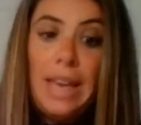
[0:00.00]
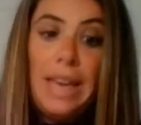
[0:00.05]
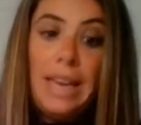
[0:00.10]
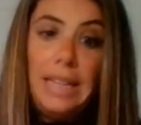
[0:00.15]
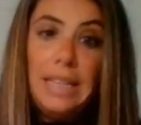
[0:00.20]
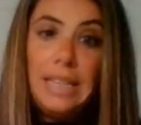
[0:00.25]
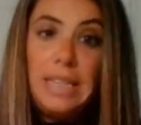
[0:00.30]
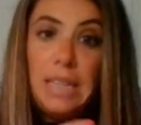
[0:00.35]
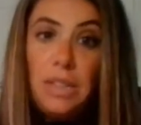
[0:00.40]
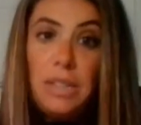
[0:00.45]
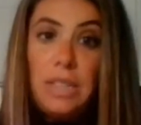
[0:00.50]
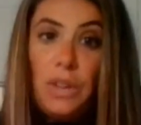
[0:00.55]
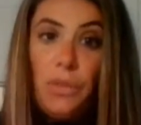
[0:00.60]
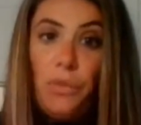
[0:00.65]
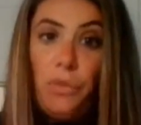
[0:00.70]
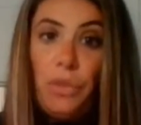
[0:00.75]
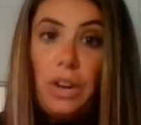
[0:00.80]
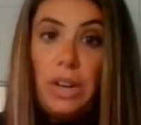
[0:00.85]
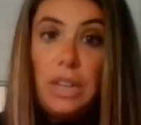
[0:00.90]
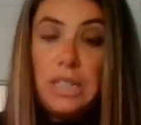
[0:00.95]
into
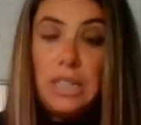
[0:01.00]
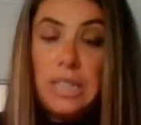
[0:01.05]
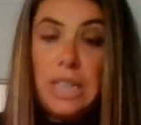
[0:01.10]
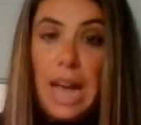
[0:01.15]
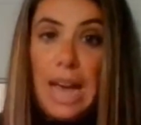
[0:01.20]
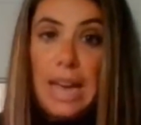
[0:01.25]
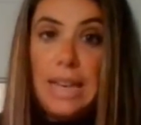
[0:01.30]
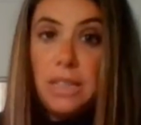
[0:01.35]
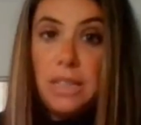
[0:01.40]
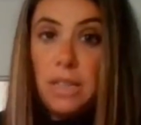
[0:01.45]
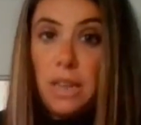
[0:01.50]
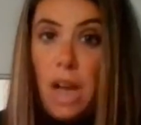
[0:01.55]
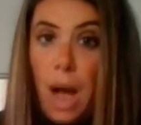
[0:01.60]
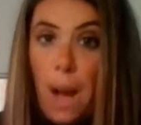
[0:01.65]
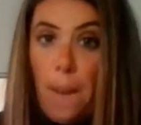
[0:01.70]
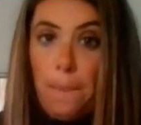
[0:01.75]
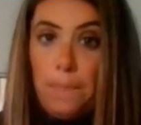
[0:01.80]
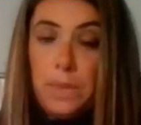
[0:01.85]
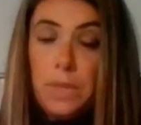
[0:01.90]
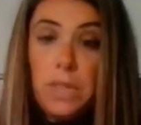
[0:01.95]
different sized
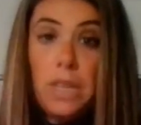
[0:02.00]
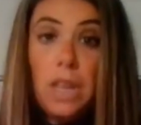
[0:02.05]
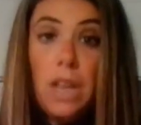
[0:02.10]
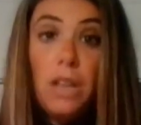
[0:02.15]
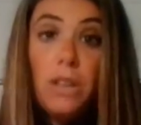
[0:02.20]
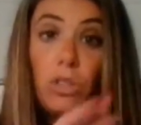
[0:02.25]
cups